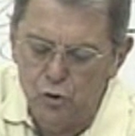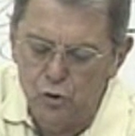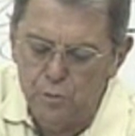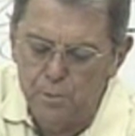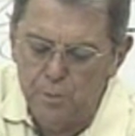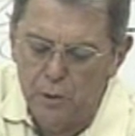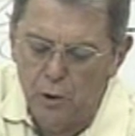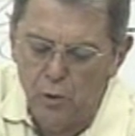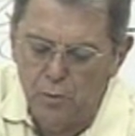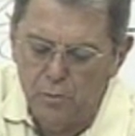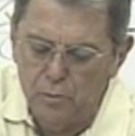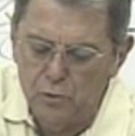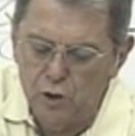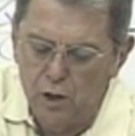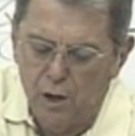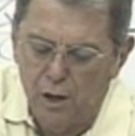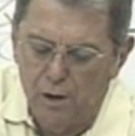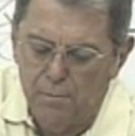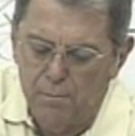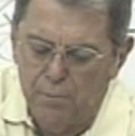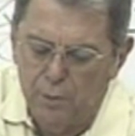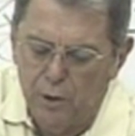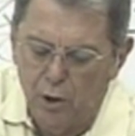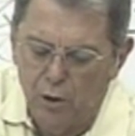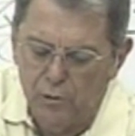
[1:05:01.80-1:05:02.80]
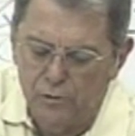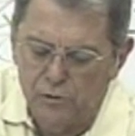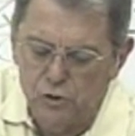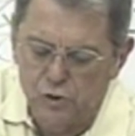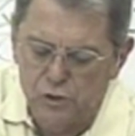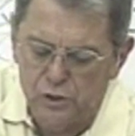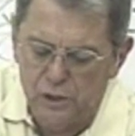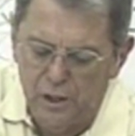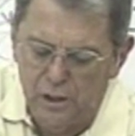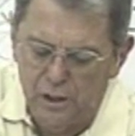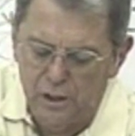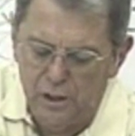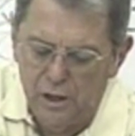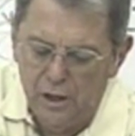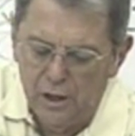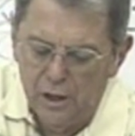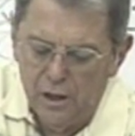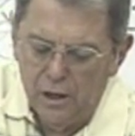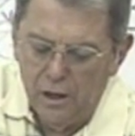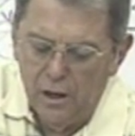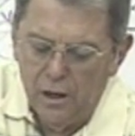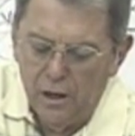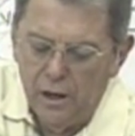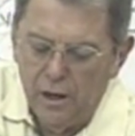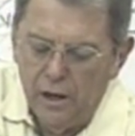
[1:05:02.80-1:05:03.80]
Pope John Paul II
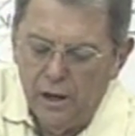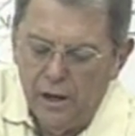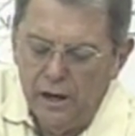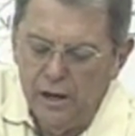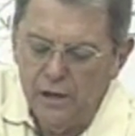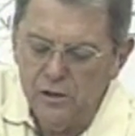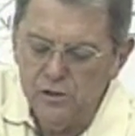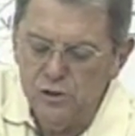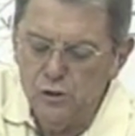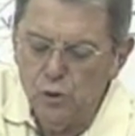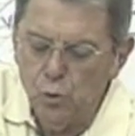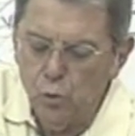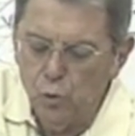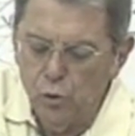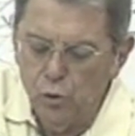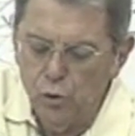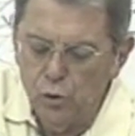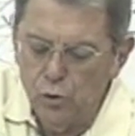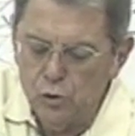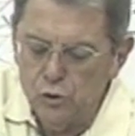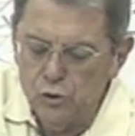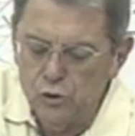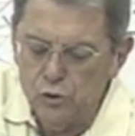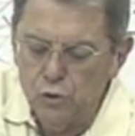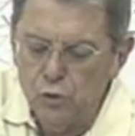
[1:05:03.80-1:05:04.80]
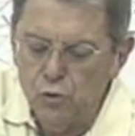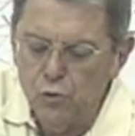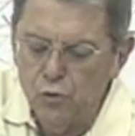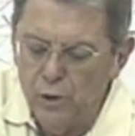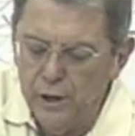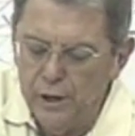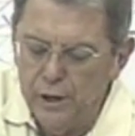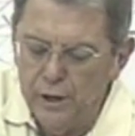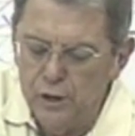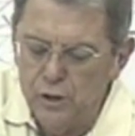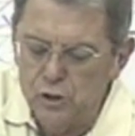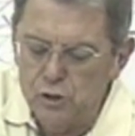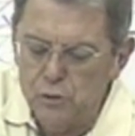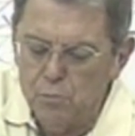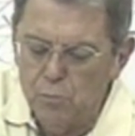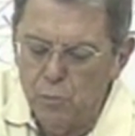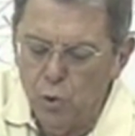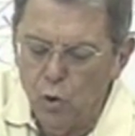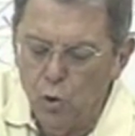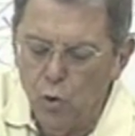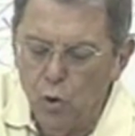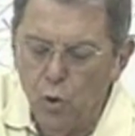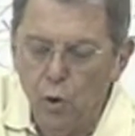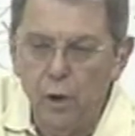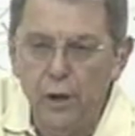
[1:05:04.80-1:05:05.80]
as the world's greatest
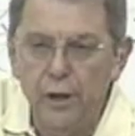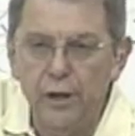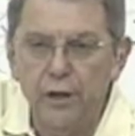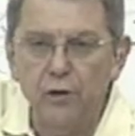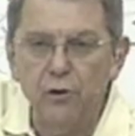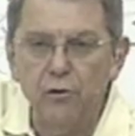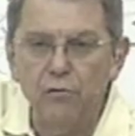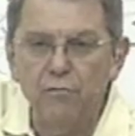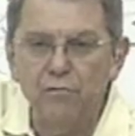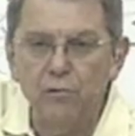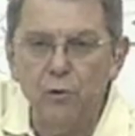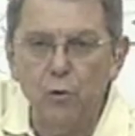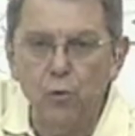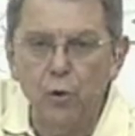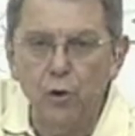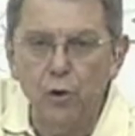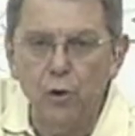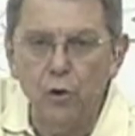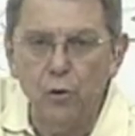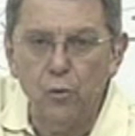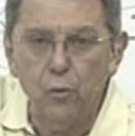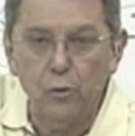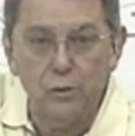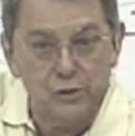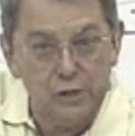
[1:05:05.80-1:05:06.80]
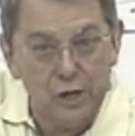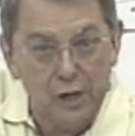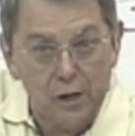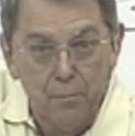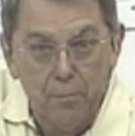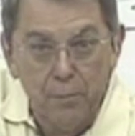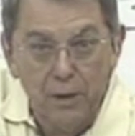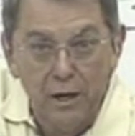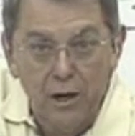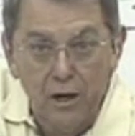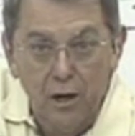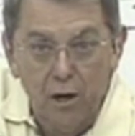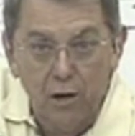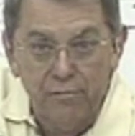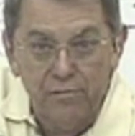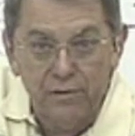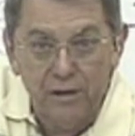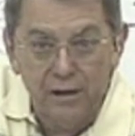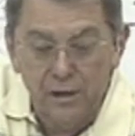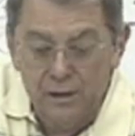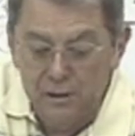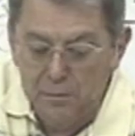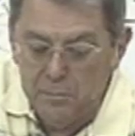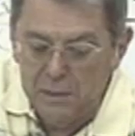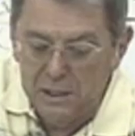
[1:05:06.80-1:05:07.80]
moral leader of the world? Was that a payoff
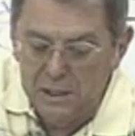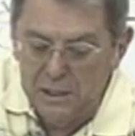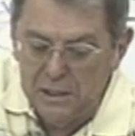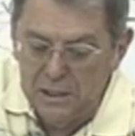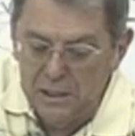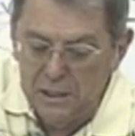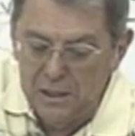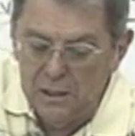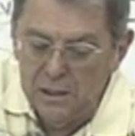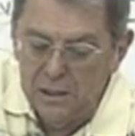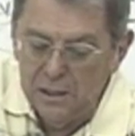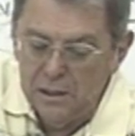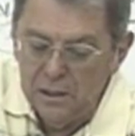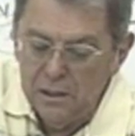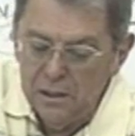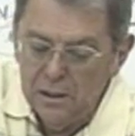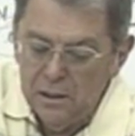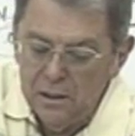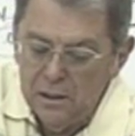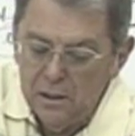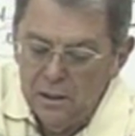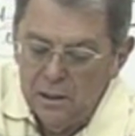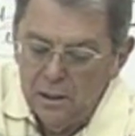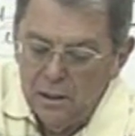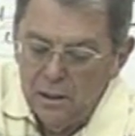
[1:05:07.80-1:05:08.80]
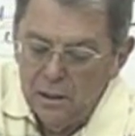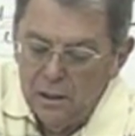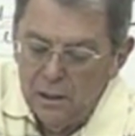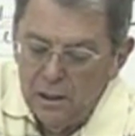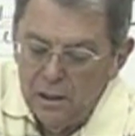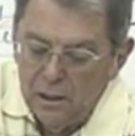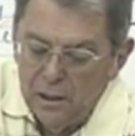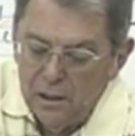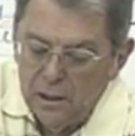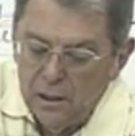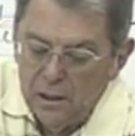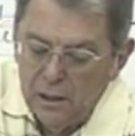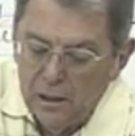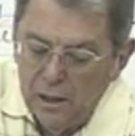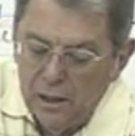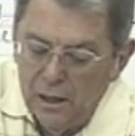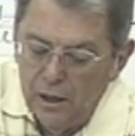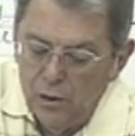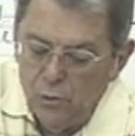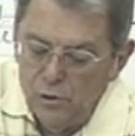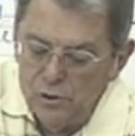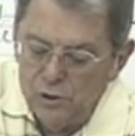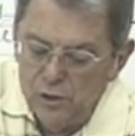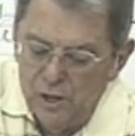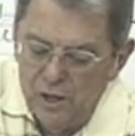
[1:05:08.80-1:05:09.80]
he had to make?
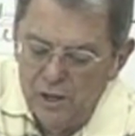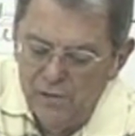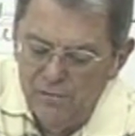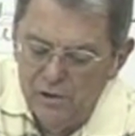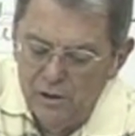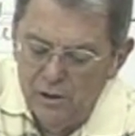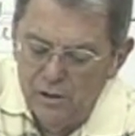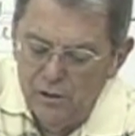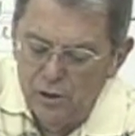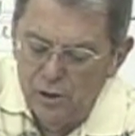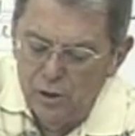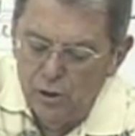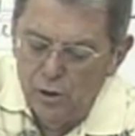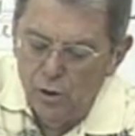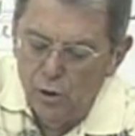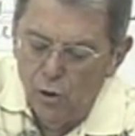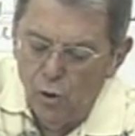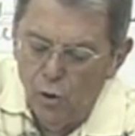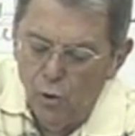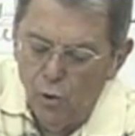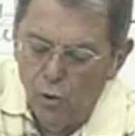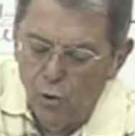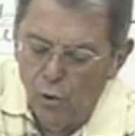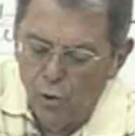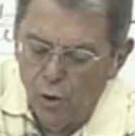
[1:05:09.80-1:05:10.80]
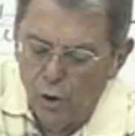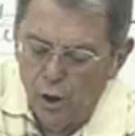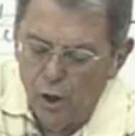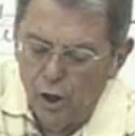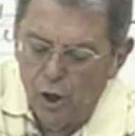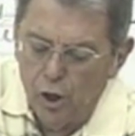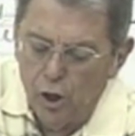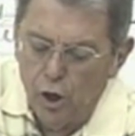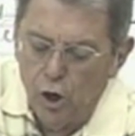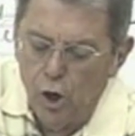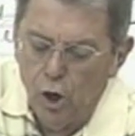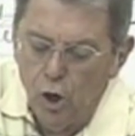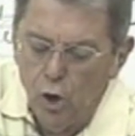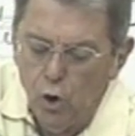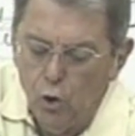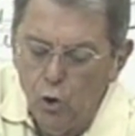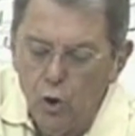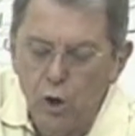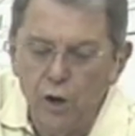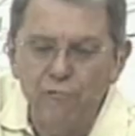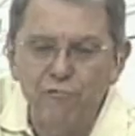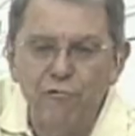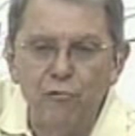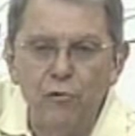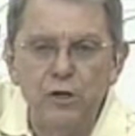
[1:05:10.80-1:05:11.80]
He was giving the whore a
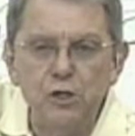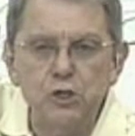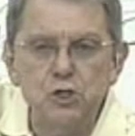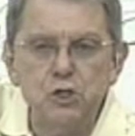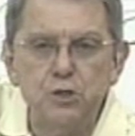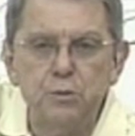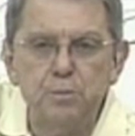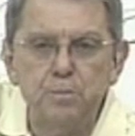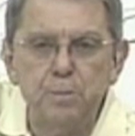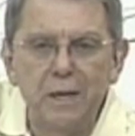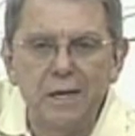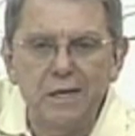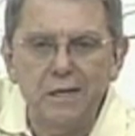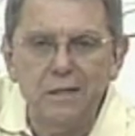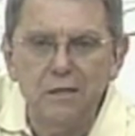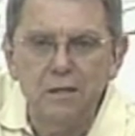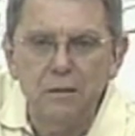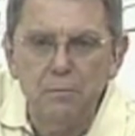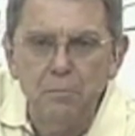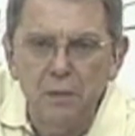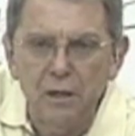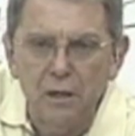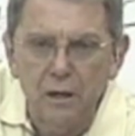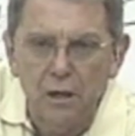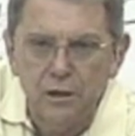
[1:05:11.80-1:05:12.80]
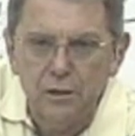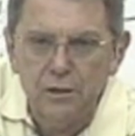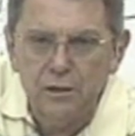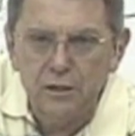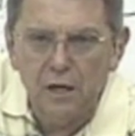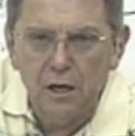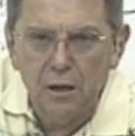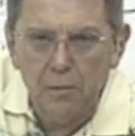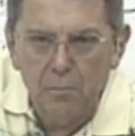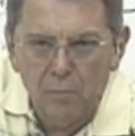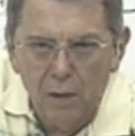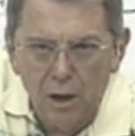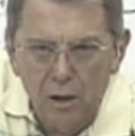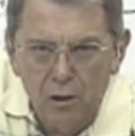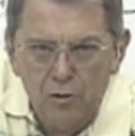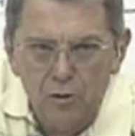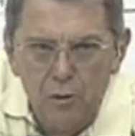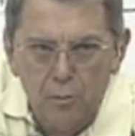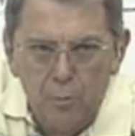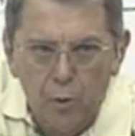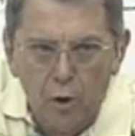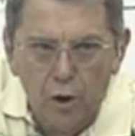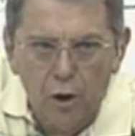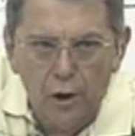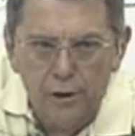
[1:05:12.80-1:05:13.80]
cloak of respectability among
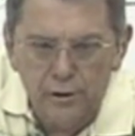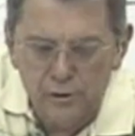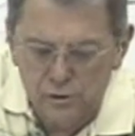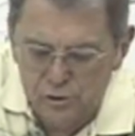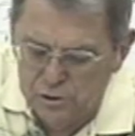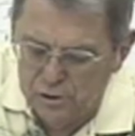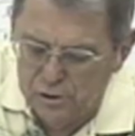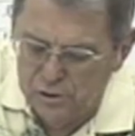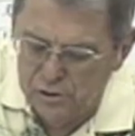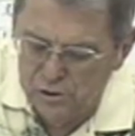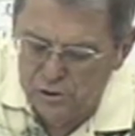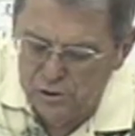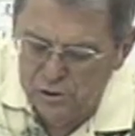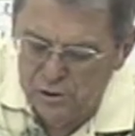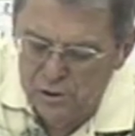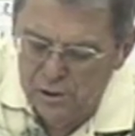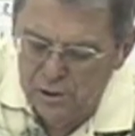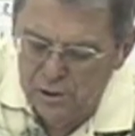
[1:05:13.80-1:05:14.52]
the Protestants.